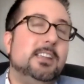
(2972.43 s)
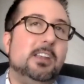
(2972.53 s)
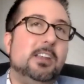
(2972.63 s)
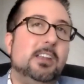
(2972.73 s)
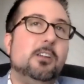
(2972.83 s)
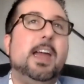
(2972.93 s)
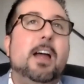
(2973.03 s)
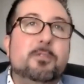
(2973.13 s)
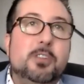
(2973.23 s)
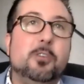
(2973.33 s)
We
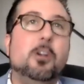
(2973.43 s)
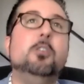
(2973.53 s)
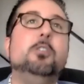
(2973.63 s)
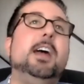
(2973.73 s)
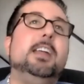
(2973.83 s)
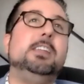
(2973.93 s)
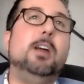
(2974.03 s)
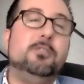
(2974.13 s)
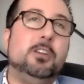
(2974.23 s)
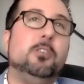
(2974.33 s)
have to grow that.
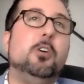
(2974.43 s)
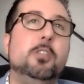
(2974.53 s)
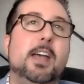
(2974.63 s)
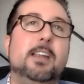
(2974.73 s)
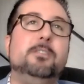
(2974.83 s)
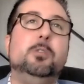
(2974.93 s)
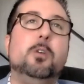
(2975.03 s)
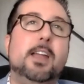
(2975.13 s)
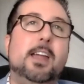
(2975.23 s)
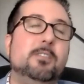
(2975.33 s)
You have to grow that if
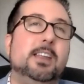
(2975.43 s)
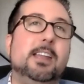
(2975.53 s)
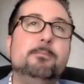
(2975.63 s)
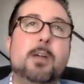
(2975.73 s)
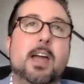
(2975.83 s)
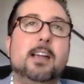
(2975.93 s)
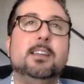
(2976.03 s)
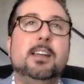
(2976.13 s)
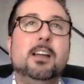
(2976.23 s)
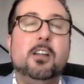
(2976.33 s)
you want to have any
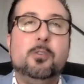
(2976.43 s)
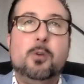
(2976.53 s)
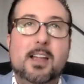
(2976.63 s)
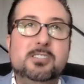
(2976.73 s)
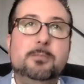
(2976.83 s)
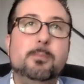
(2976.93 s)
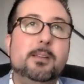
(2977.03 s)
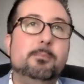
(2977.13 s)
impact. Otherwise, you